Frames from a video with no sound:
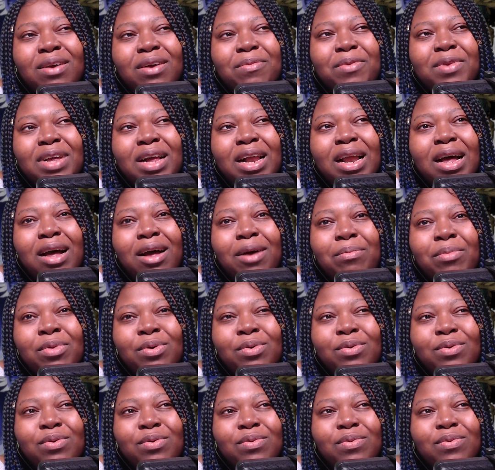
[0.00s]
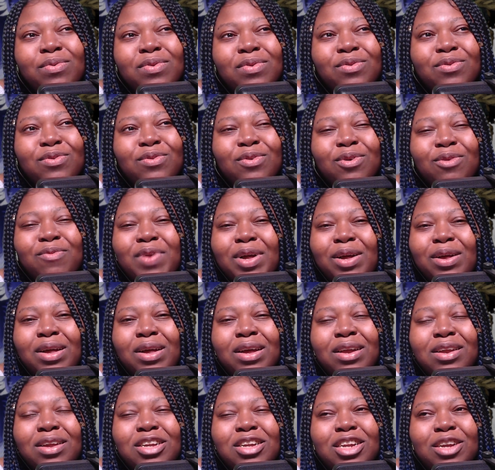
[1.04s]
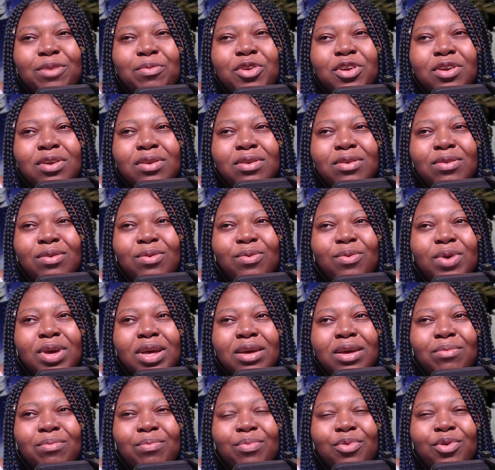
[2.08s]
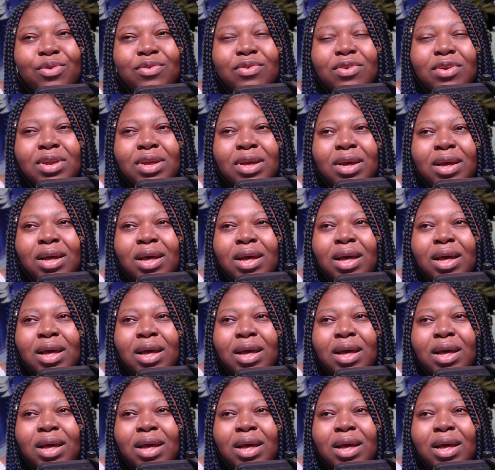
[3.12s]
Salam, who's sort of like an Egyptian looking person.